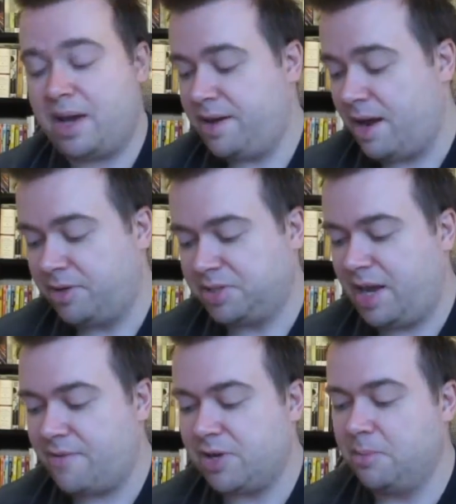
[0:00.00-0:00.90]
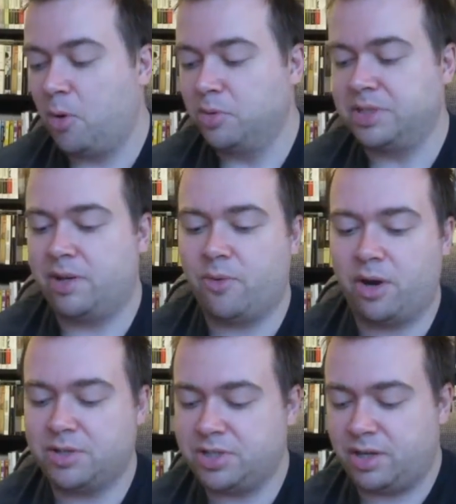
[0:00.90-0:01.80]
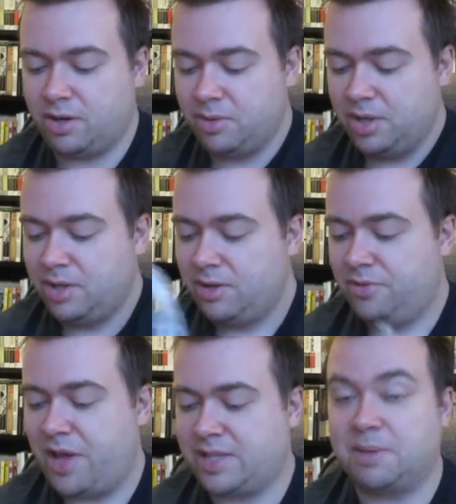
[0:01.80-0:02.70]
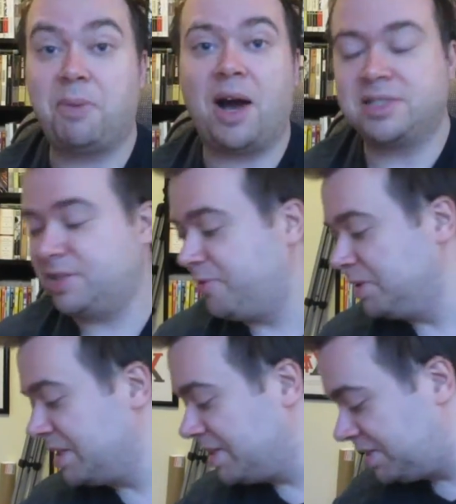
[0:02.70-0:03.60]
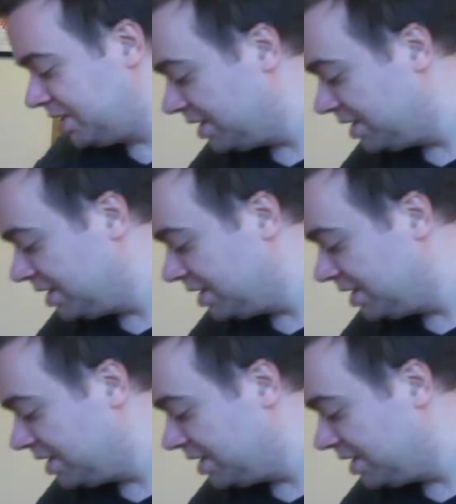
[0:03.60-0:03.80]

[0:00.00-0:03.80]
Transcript: at now, doesn't have any mold anywhere, so that's a positive at least.